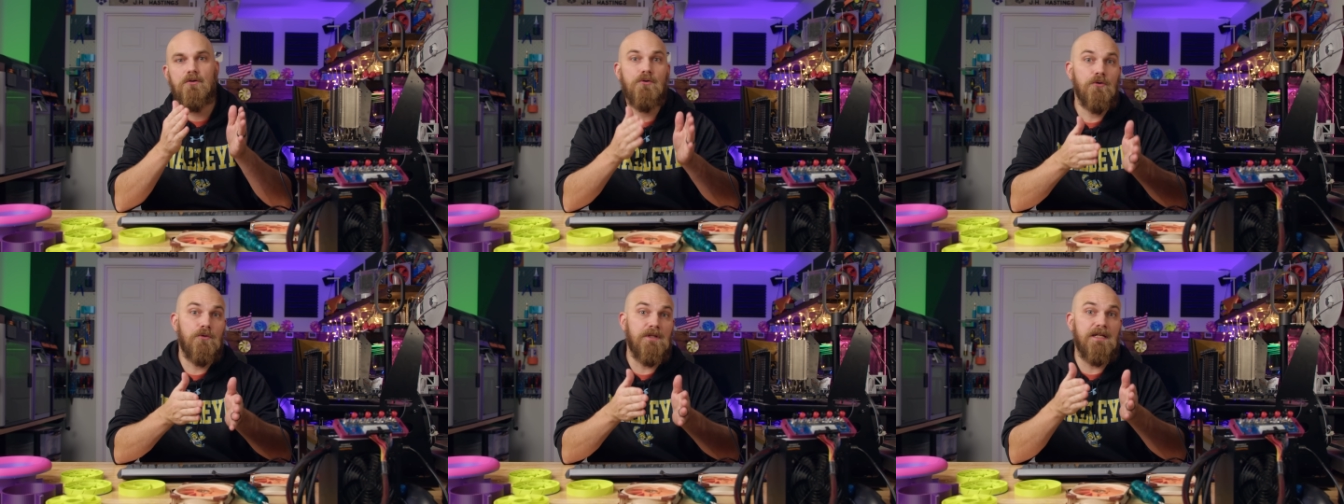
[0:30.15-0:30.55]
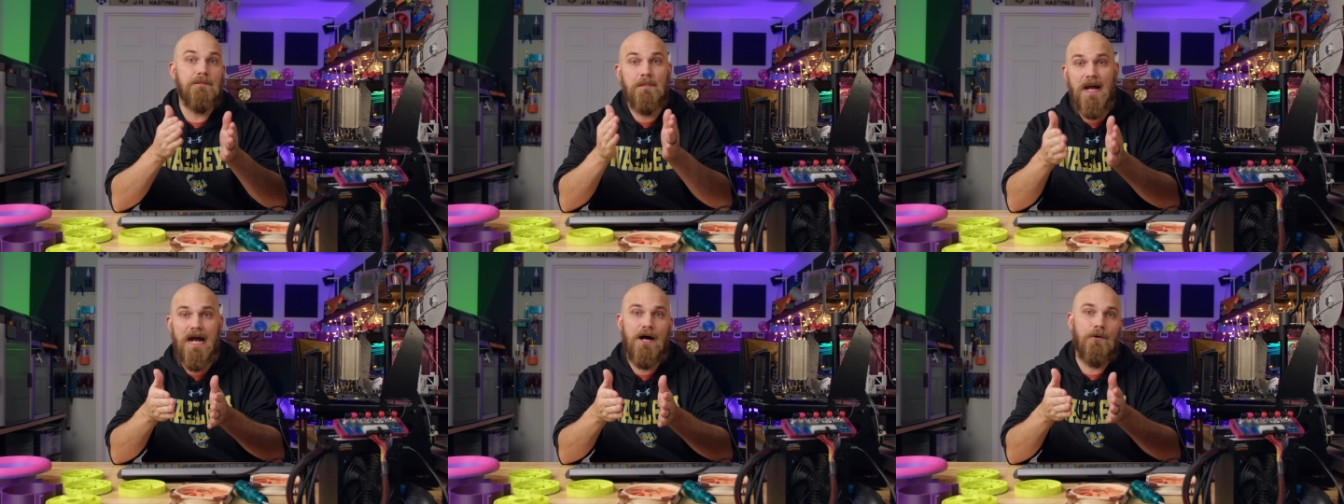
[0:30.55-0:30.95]
cooling
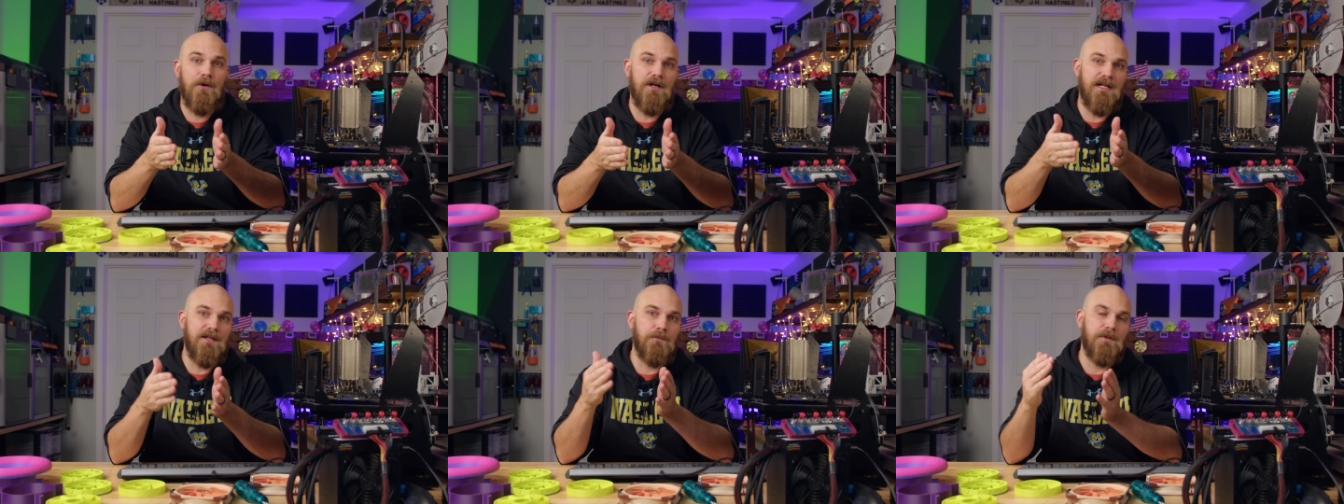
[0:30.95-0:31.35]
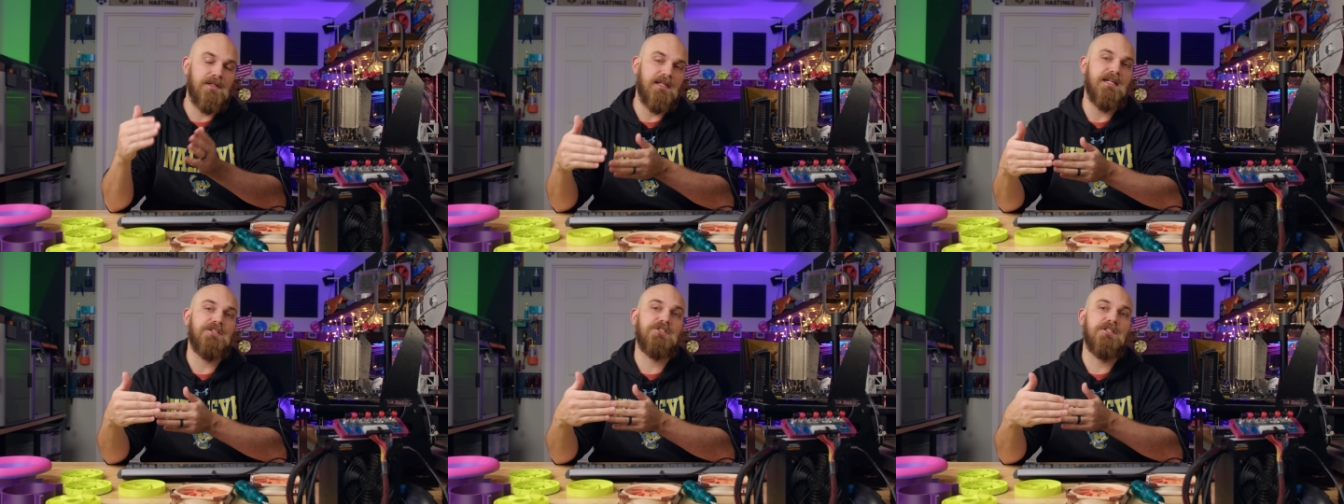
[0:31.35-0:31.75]
power in
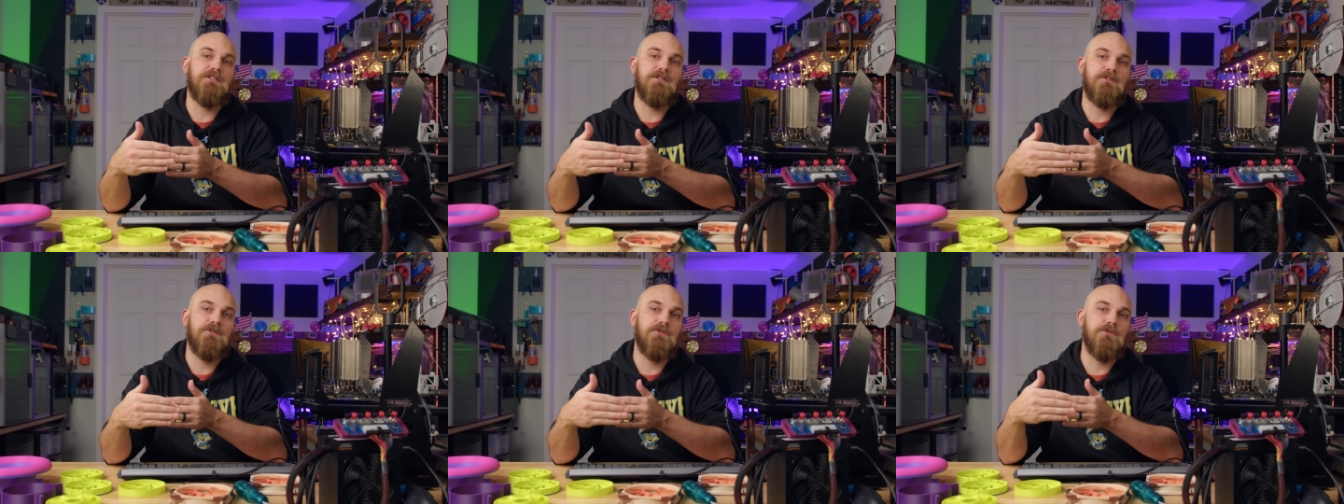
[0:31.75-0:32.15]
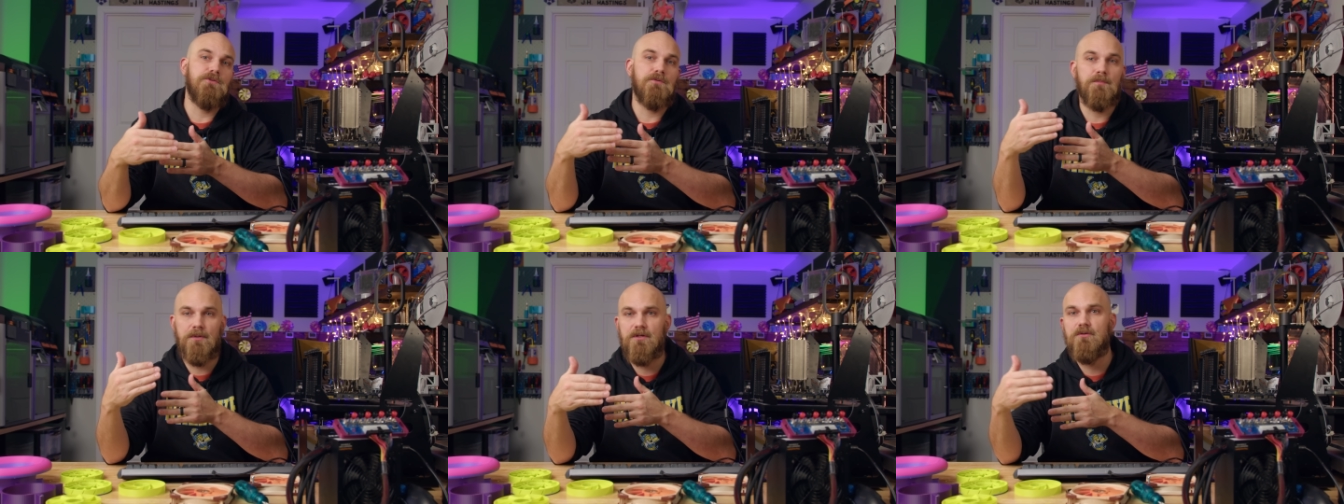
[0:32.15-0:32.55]
relation
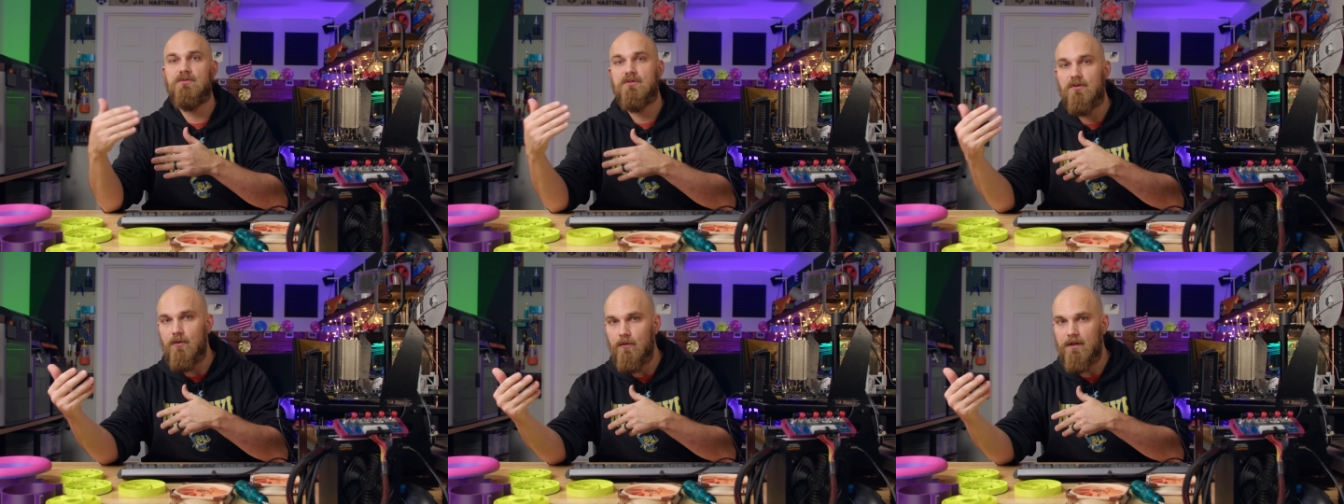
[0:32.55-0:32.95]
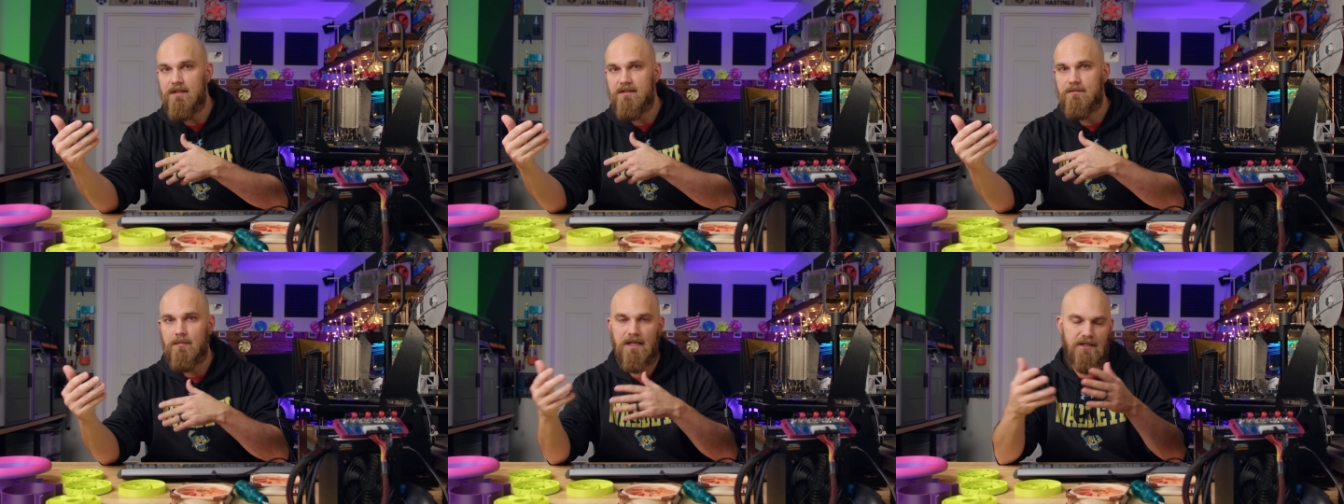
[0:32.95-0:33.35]
to produced
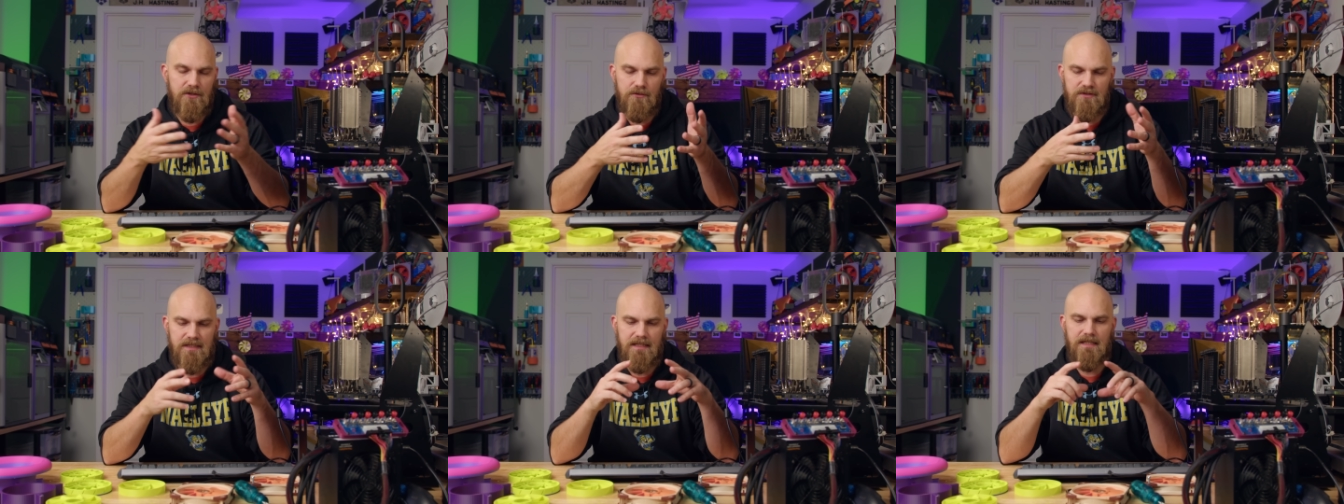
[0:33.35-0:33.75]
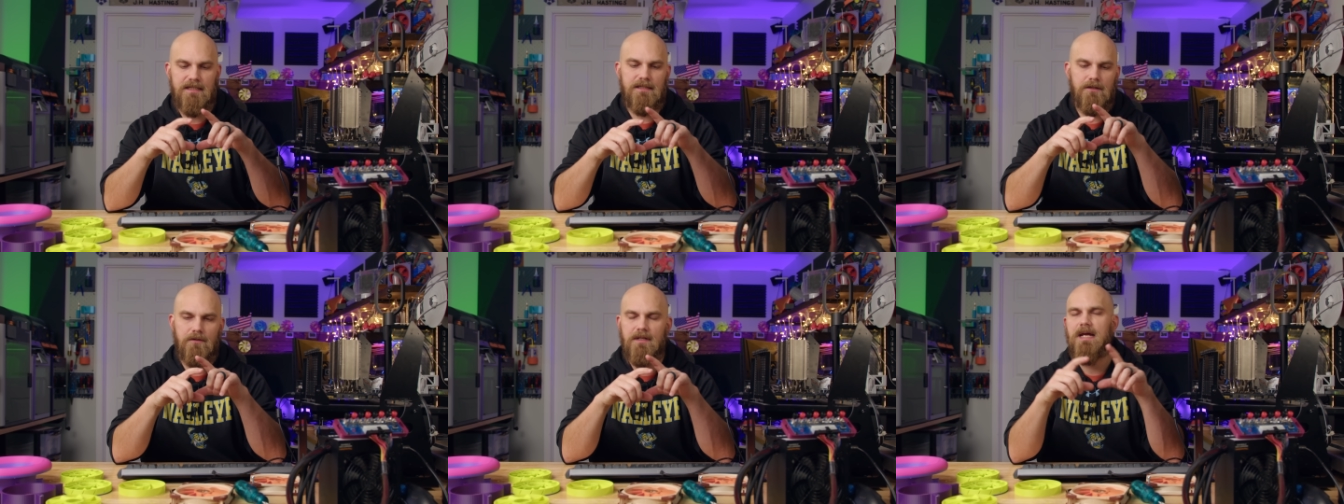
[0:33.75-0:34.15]
noise by using a
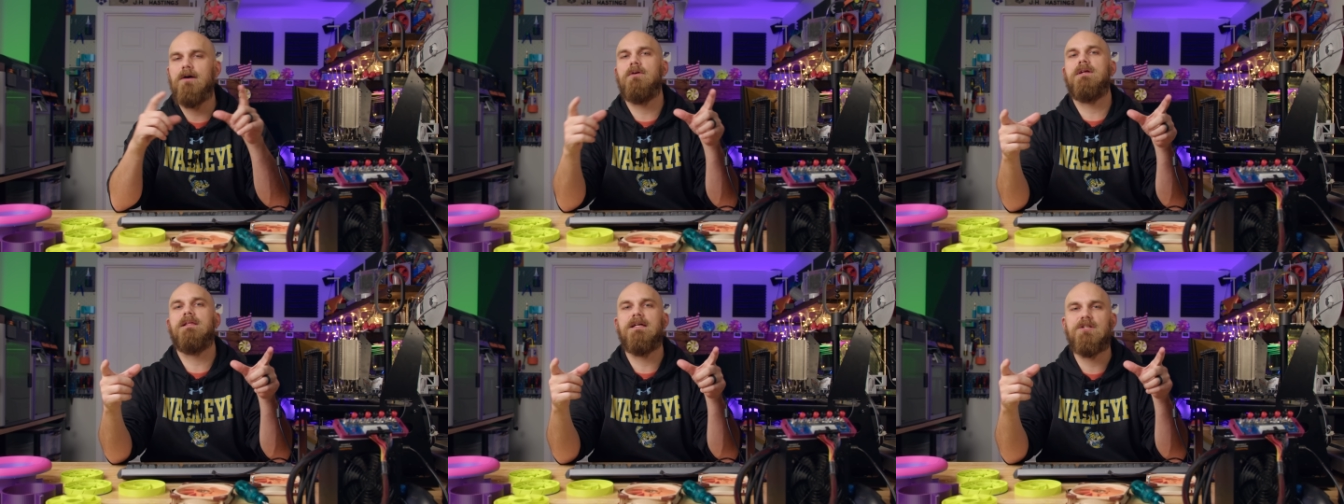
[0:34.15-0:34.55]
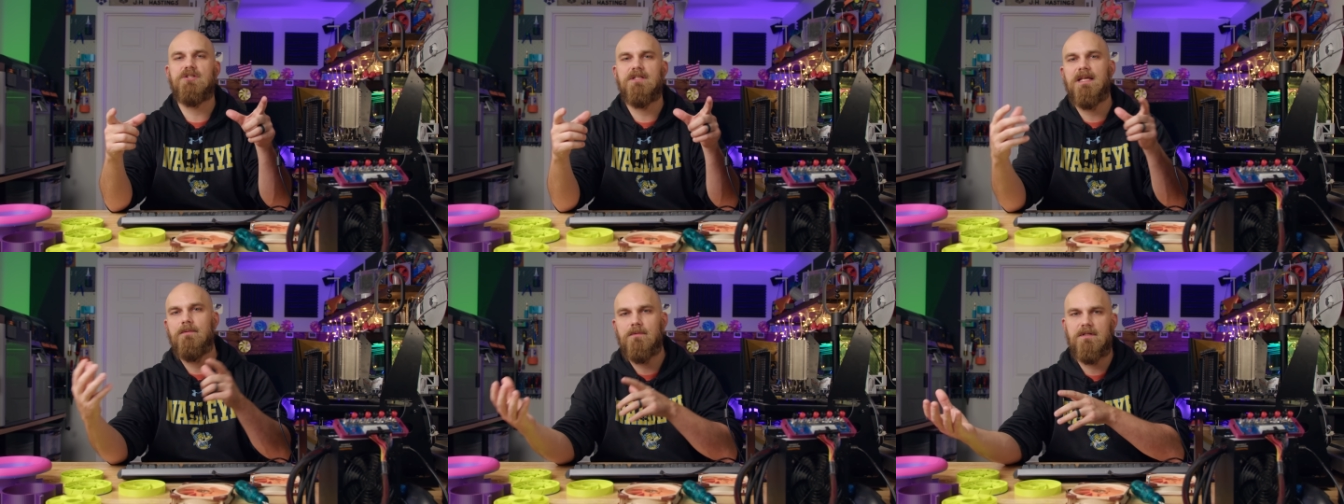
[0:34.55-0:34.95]
little
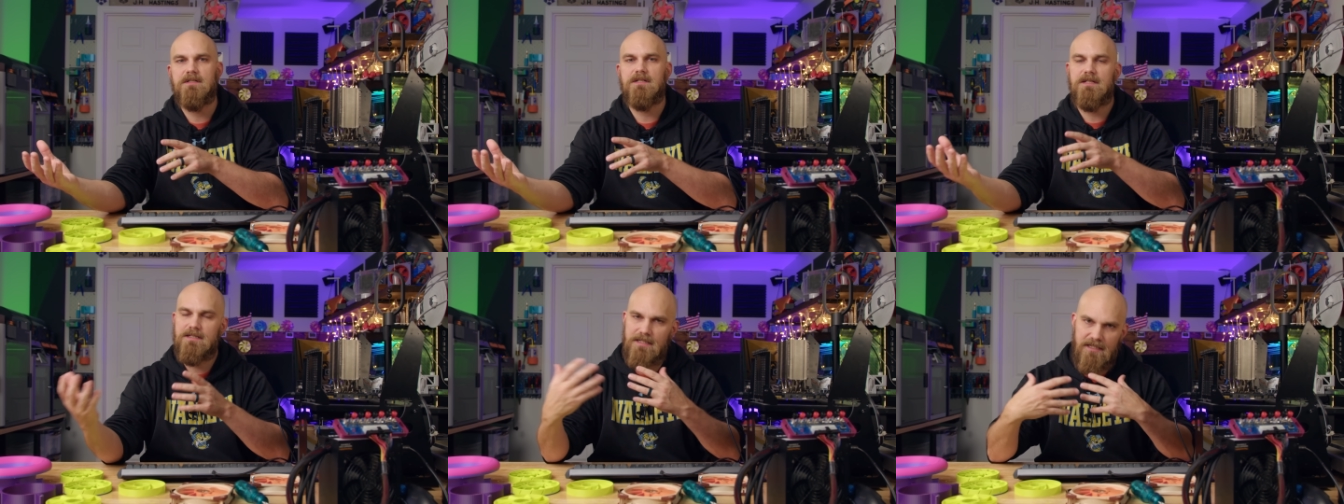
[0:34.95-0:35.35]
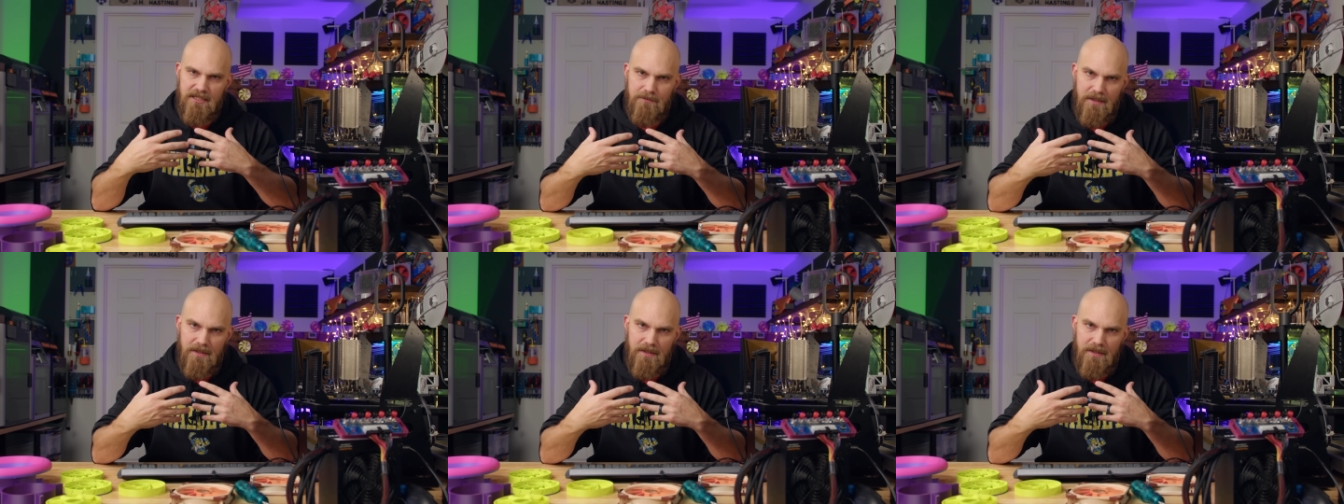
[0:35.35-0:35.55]
calculation that was sent to